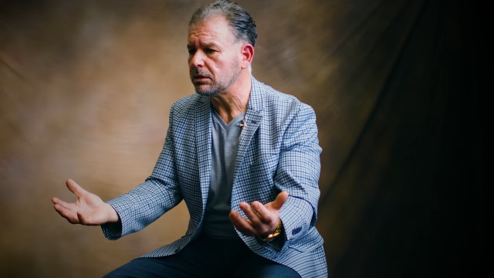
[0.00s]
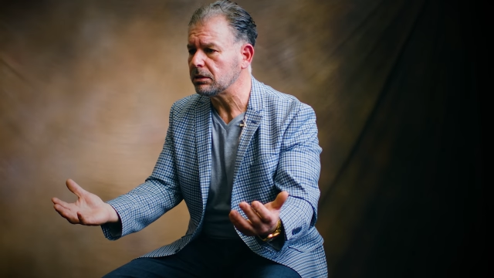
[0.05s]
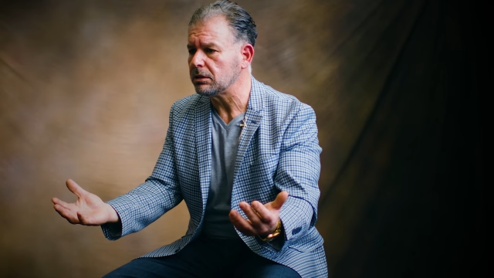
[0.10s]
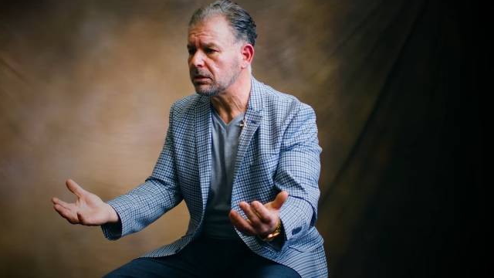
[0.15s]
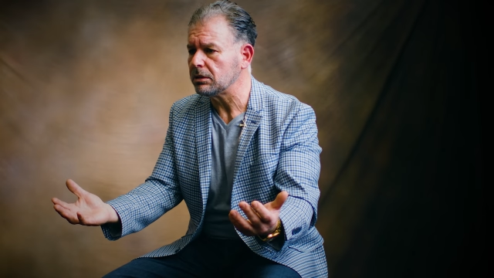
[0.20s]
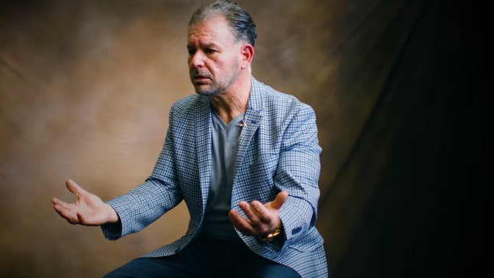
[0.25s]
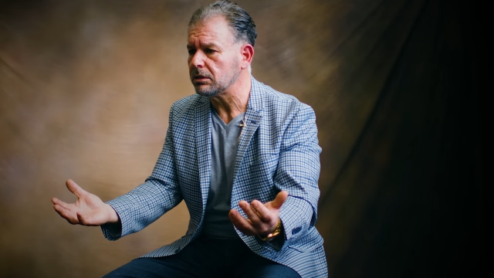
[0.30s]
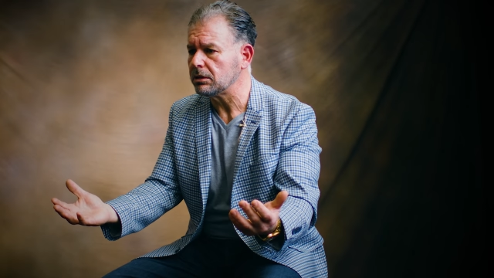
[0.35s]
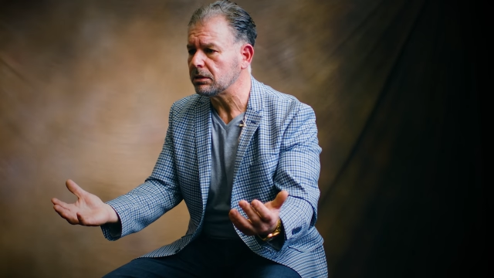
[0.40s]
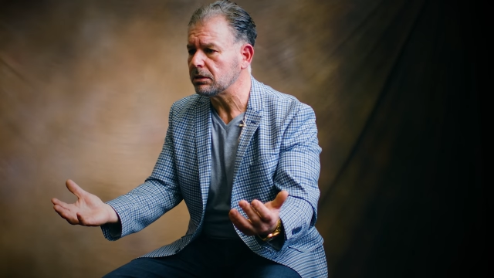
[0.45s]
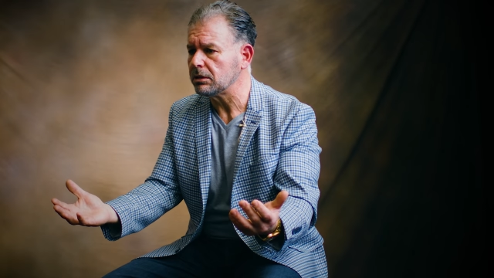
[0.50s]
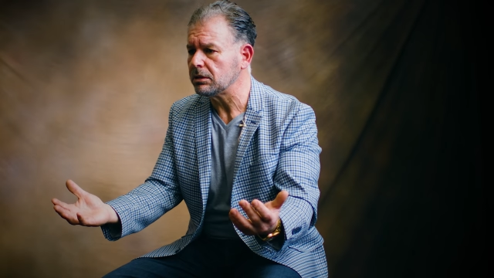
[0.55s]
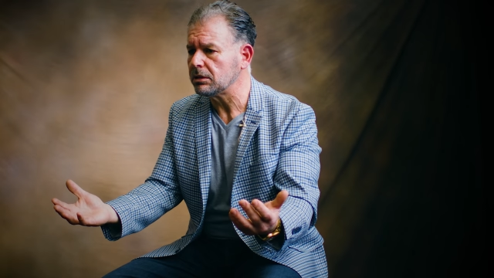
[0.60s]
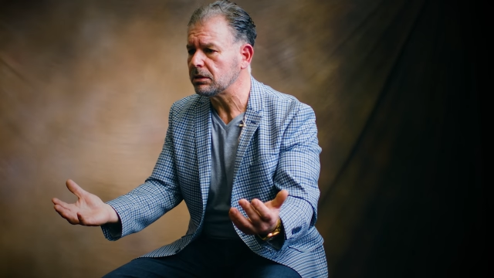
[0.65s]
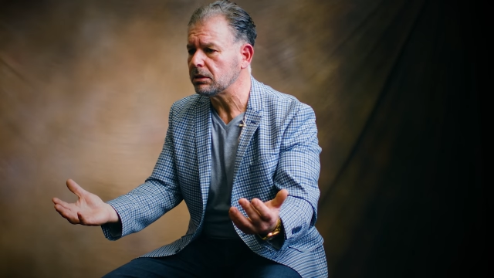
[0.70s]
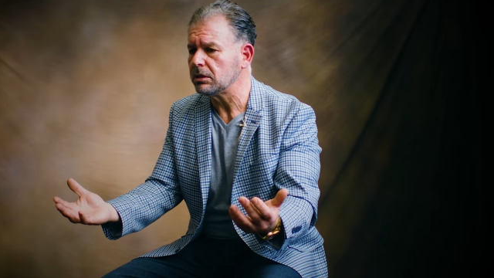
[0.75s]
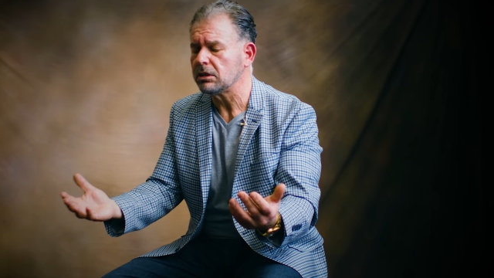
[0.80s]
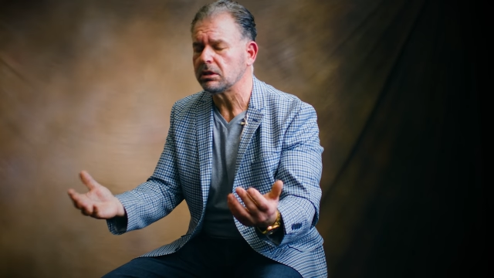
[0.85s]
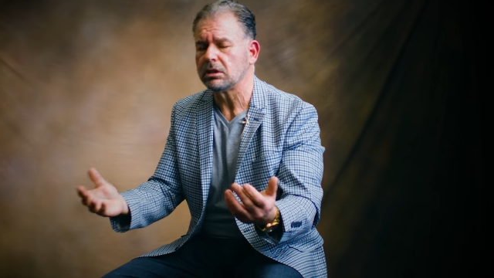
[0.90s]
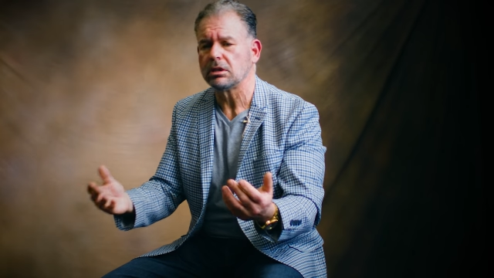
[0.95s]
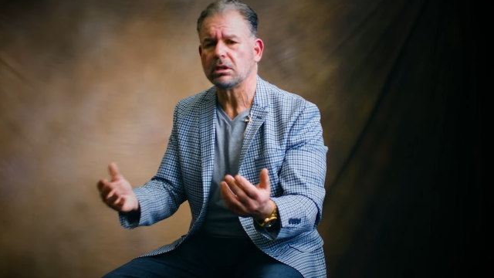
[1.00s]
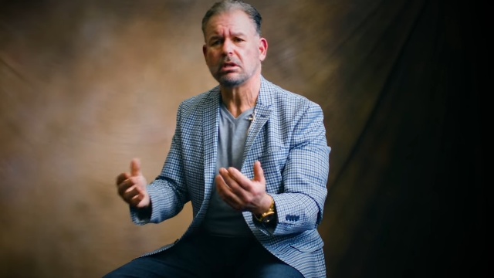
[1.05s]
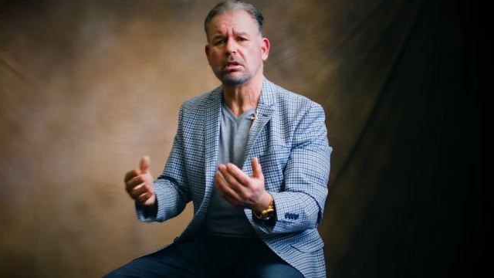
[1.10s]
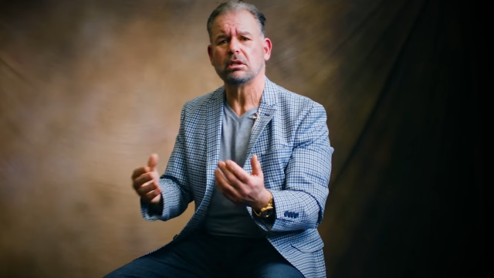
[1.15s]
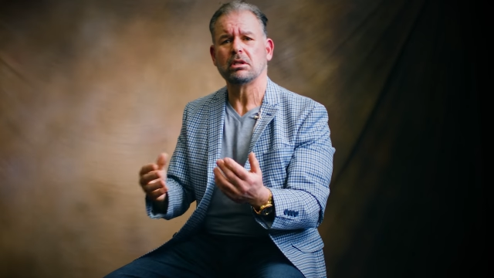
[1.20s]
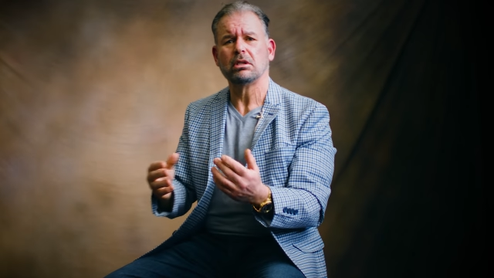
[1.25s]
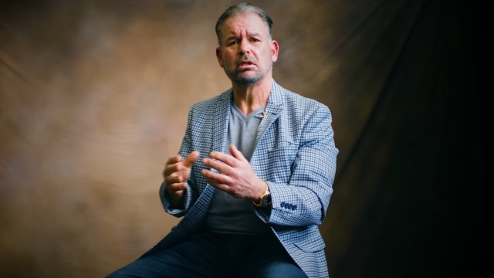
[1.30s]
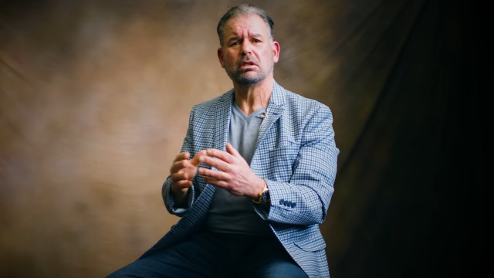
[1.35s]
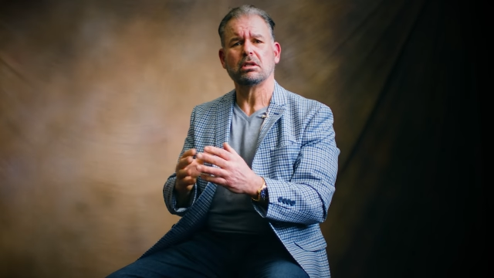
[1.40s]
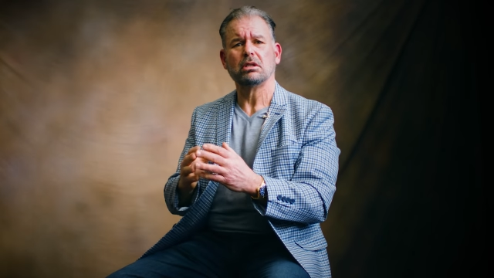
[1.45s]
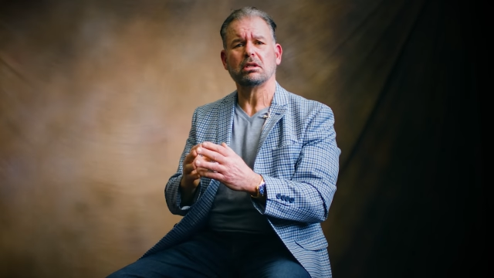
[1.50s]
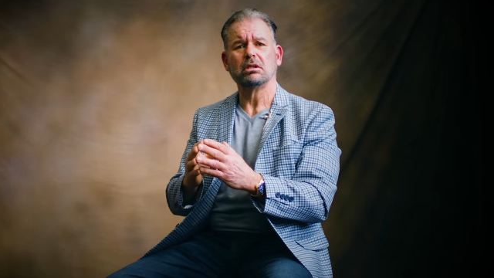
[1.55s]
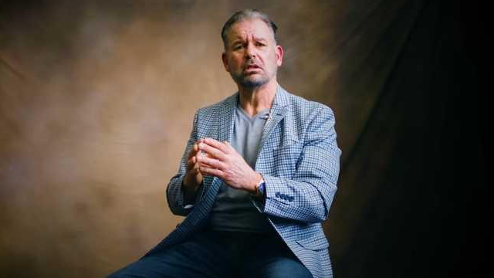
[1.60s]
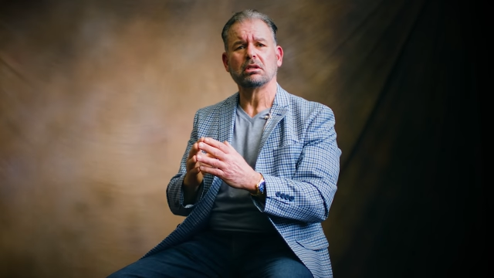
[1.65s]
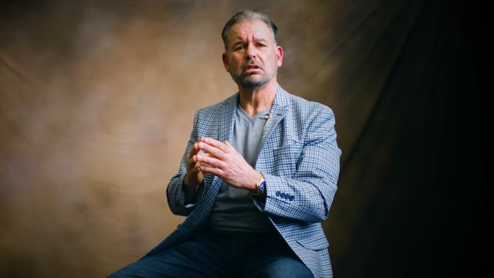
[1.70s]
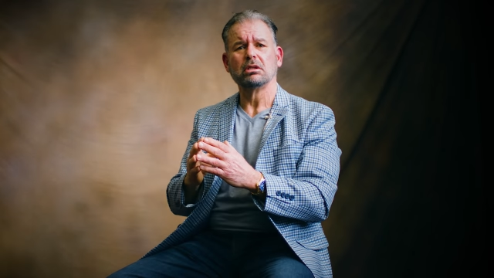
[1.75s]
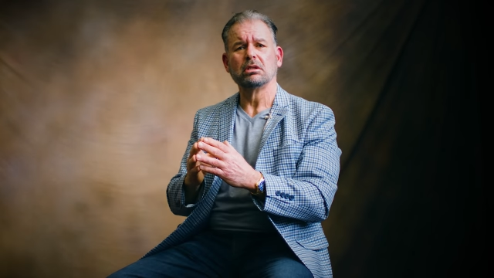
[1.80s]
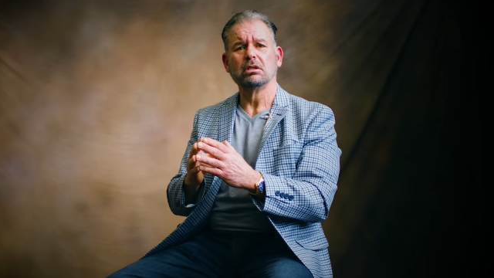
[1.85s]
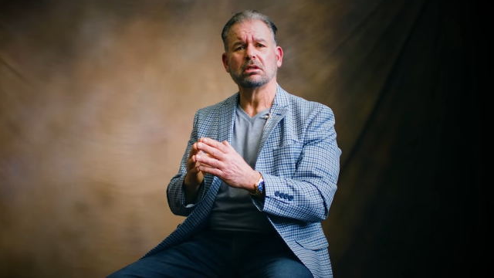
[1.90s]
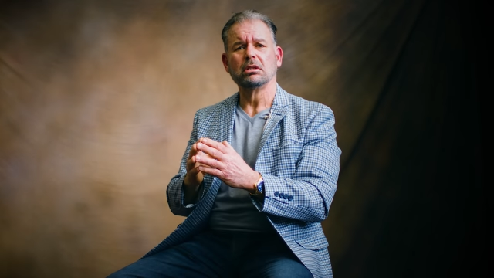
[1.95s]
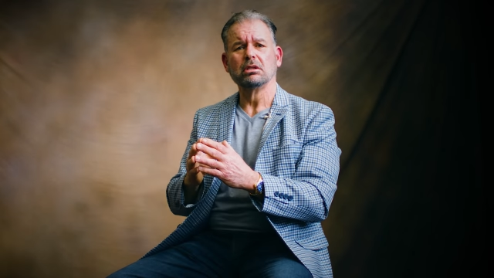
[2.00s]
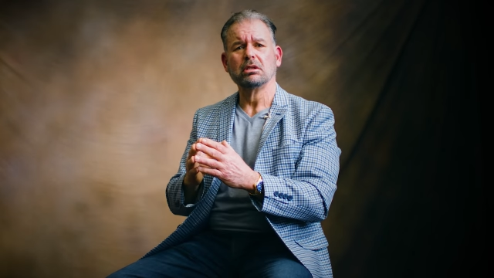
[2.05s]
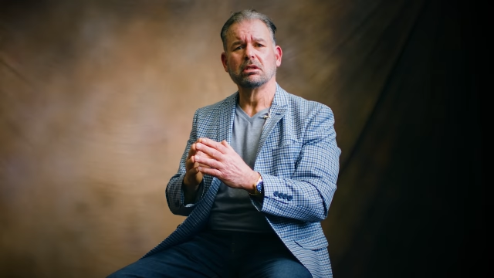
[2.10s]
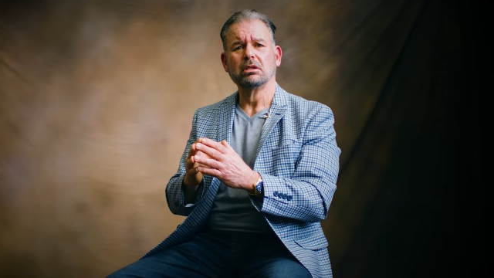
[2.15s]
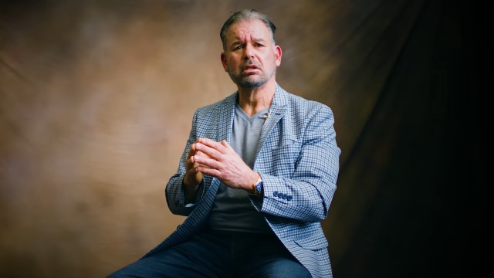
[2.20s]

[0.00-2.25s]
(silence)